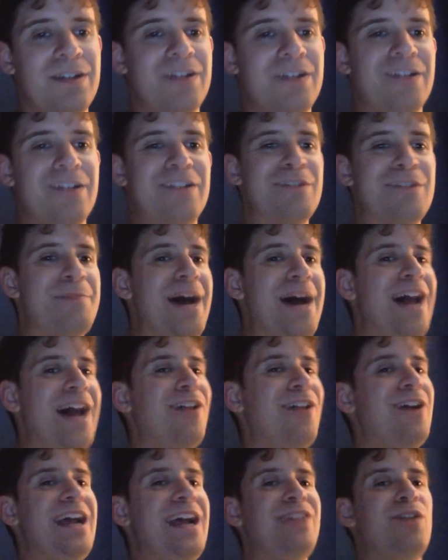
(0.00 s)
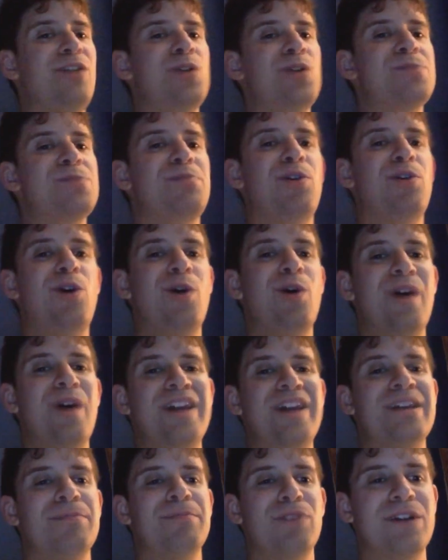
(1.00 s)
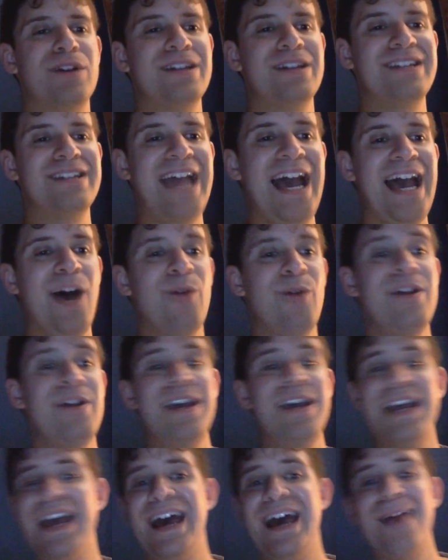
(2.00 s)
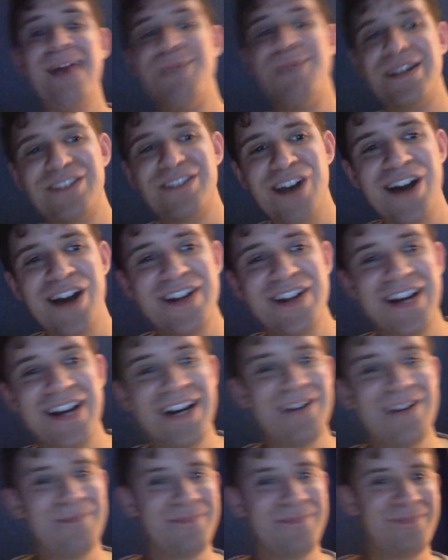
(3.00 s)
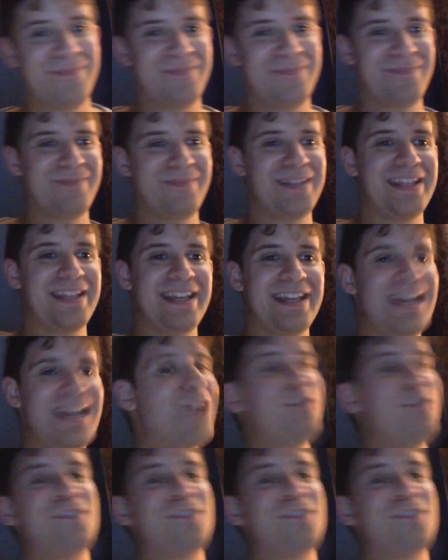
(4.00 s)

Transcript: So Balor and Logan Paul end up looking down at McDonagh. And it was